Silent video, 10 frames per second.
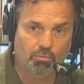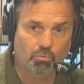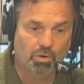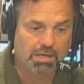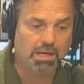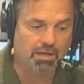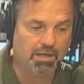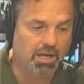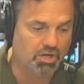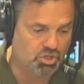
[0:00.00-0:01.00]
one day it
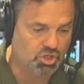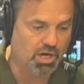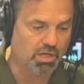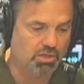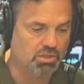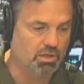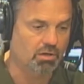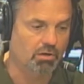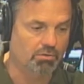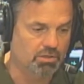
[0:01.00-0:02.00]
kind of changed, and
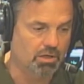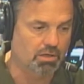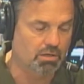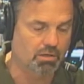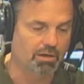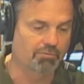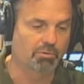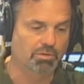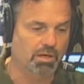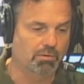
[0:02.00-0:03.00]
all of a sudden
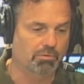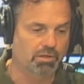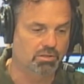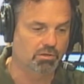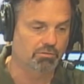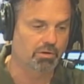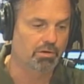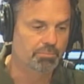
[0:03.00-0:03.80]
everyone's outraged over it.